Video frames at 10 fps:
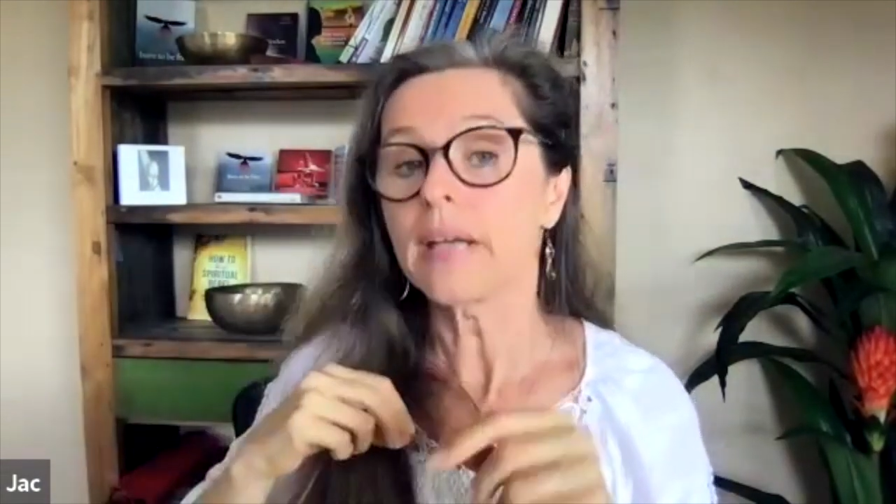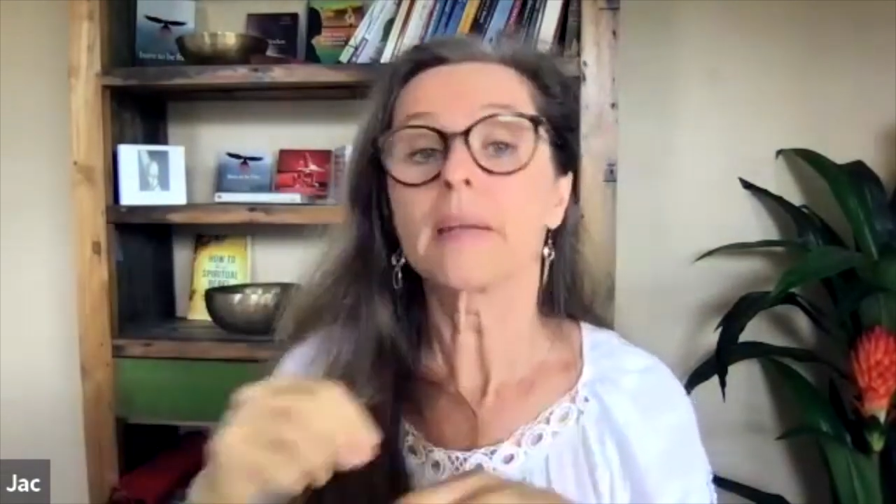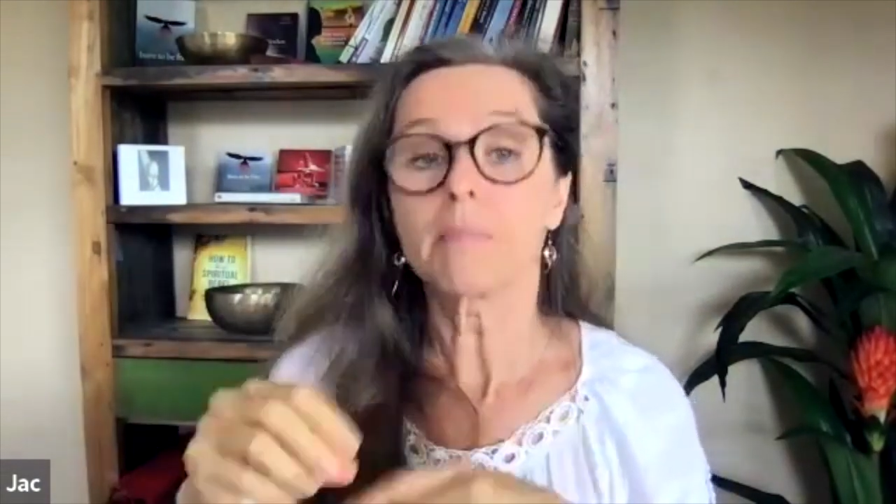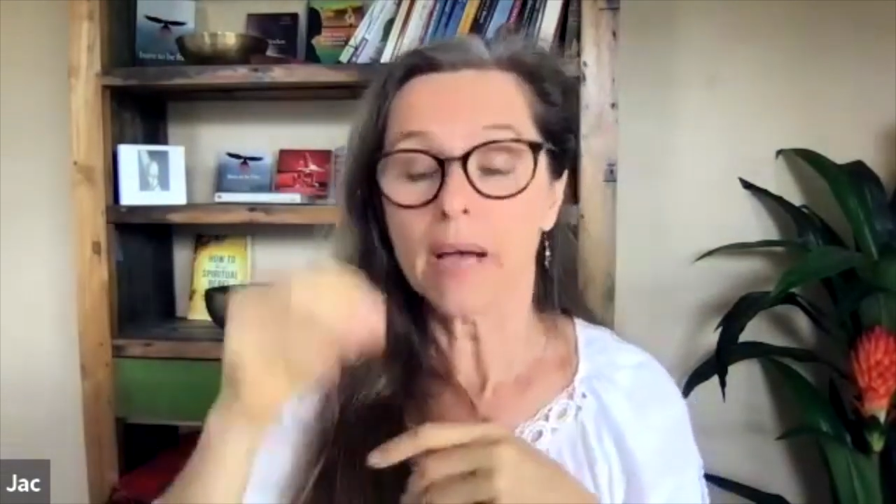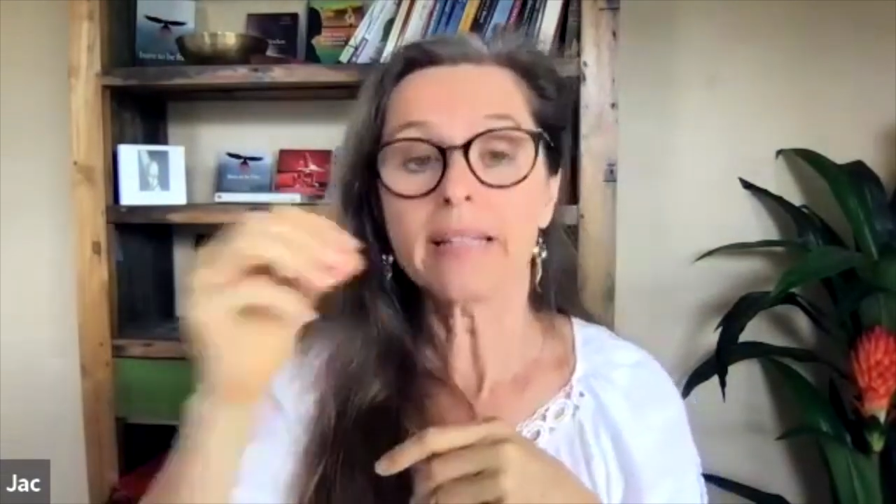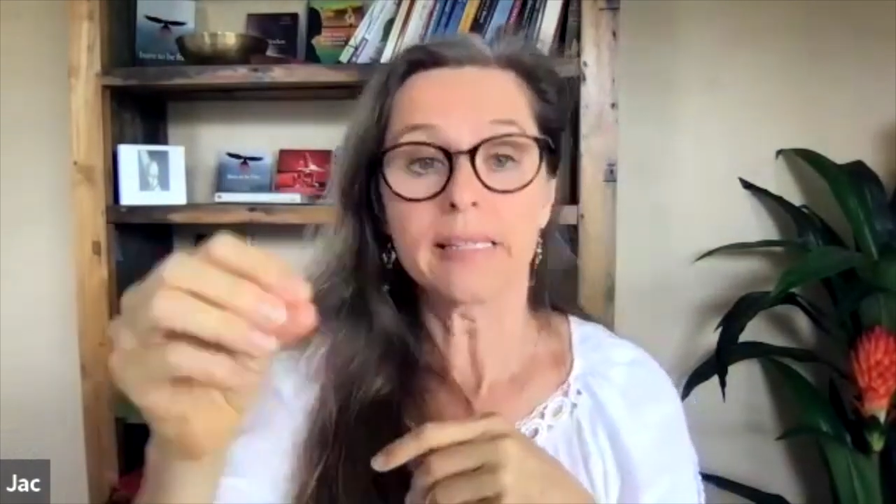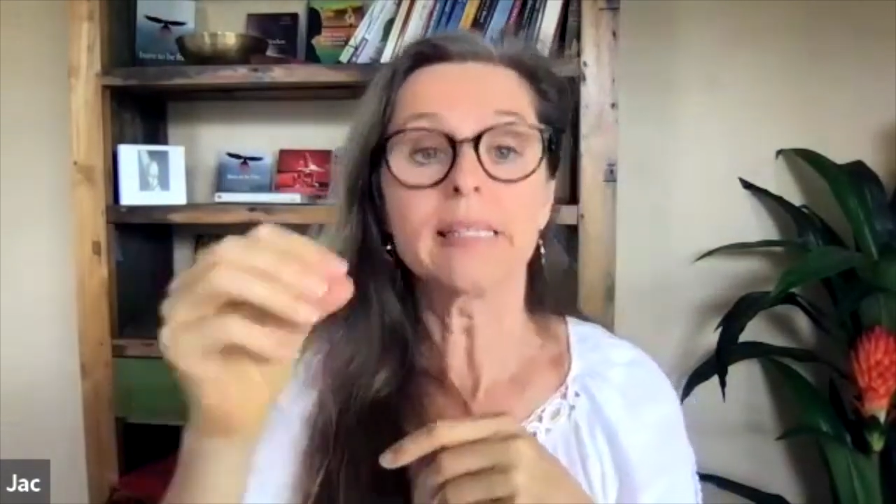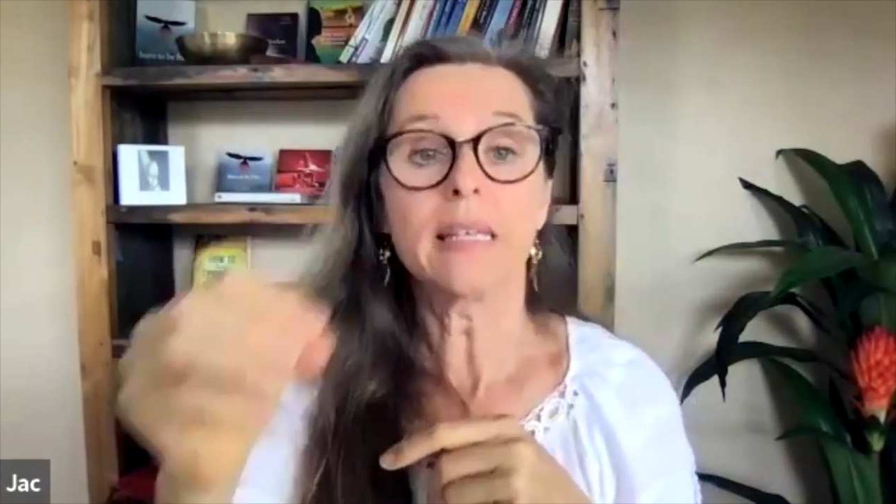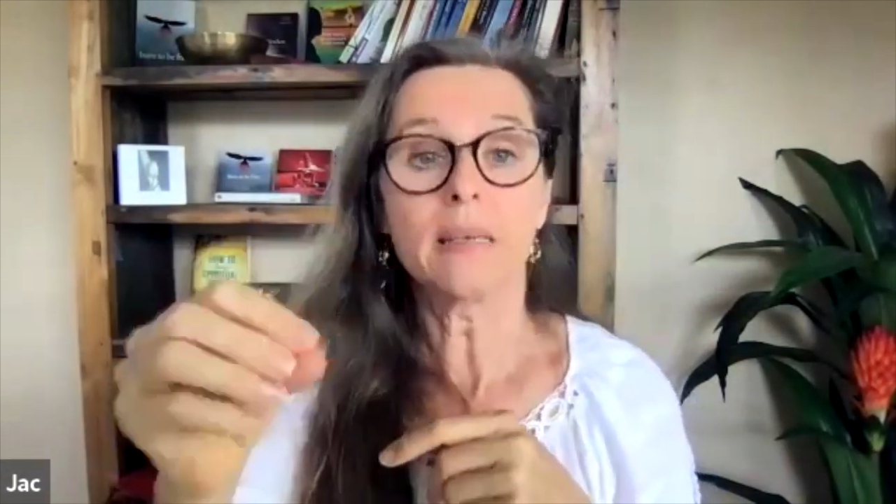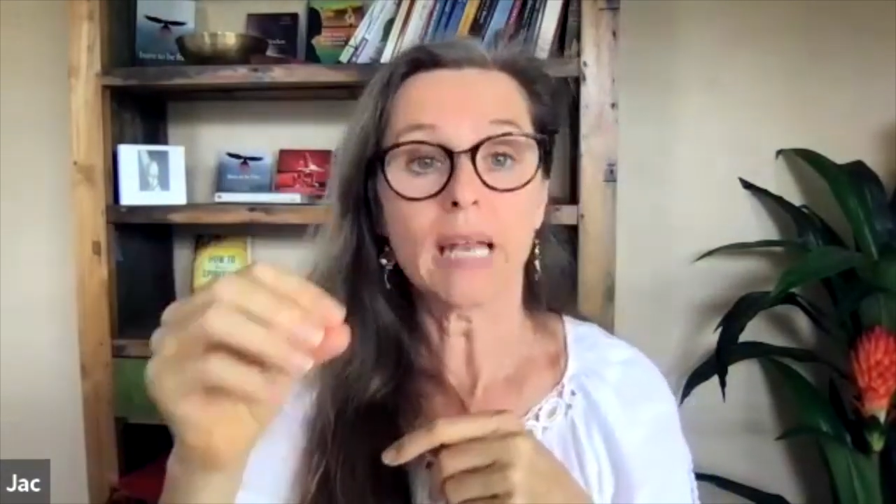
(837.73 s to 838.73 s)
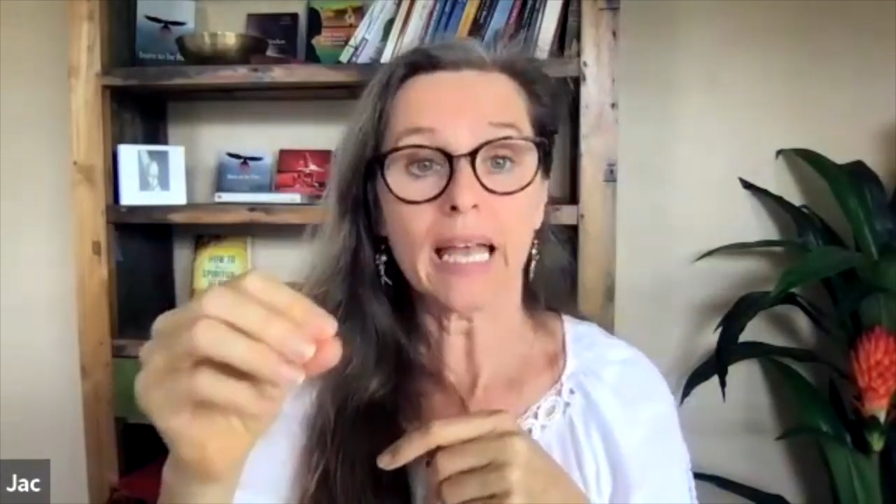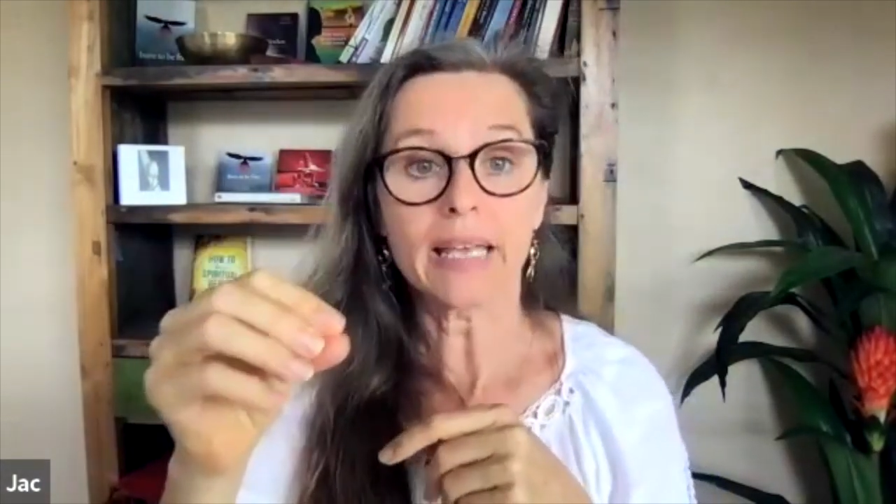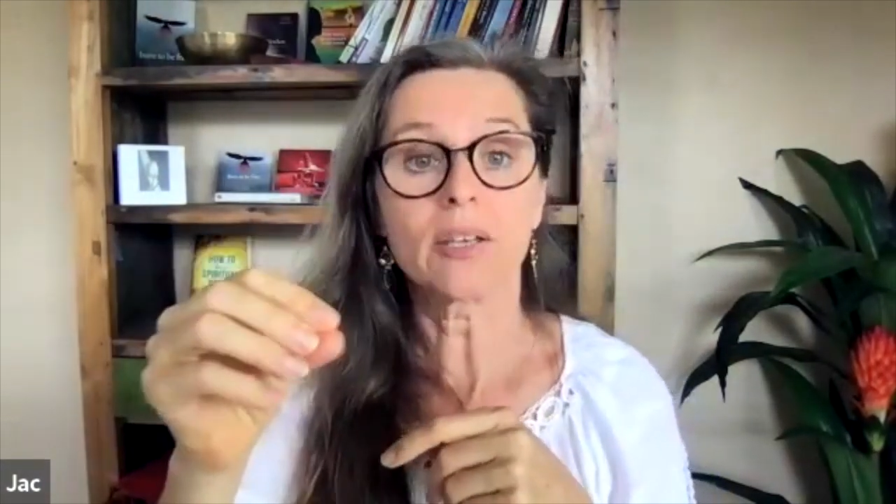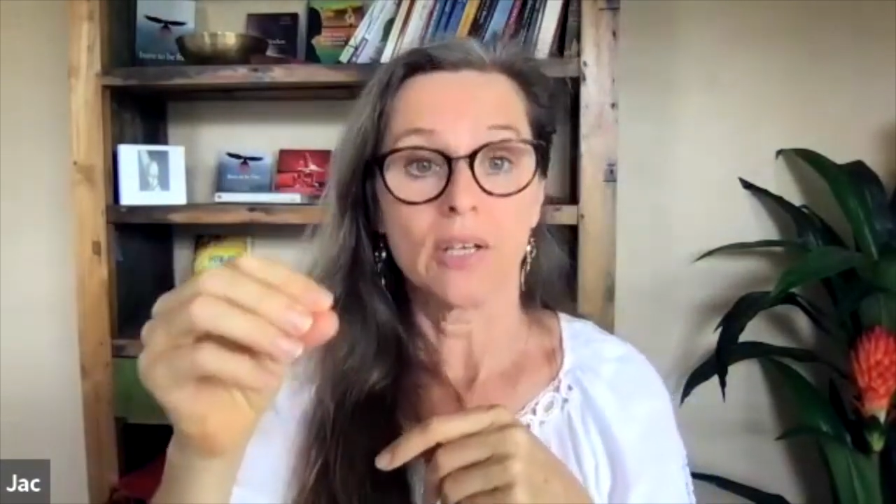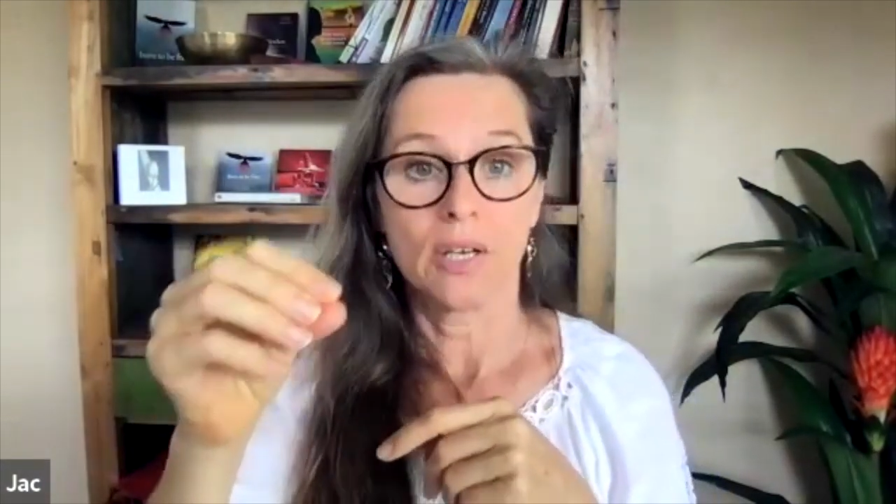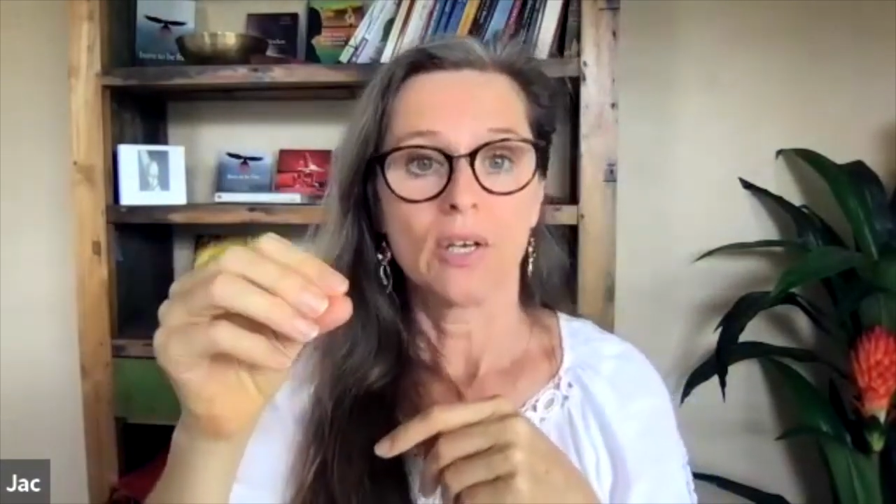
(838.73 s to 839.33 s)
and it might seem like